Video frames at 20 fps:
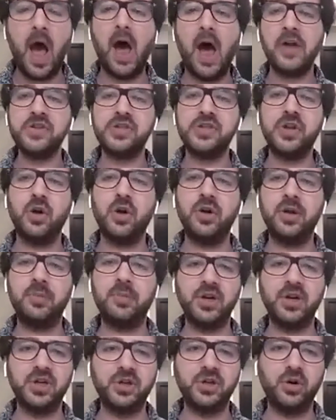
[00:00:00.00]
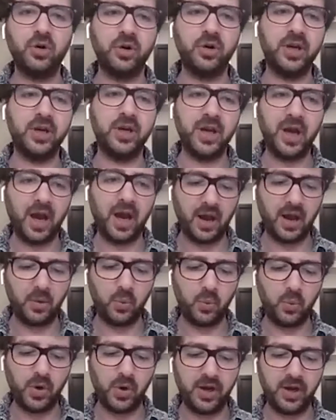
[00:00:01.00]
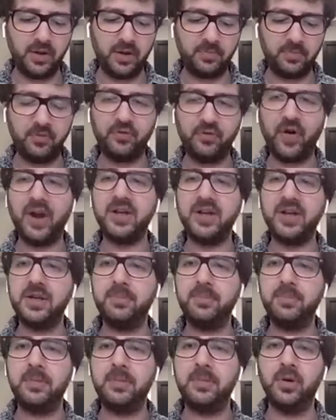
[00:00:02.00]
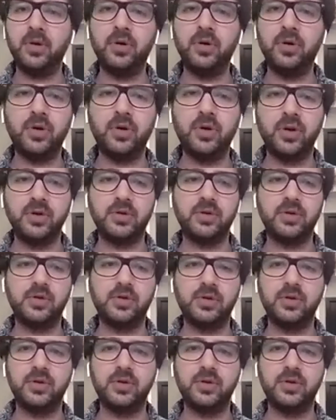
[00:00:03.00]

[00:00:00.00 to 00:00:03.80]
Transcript: And slowly but surely, we're finding people who can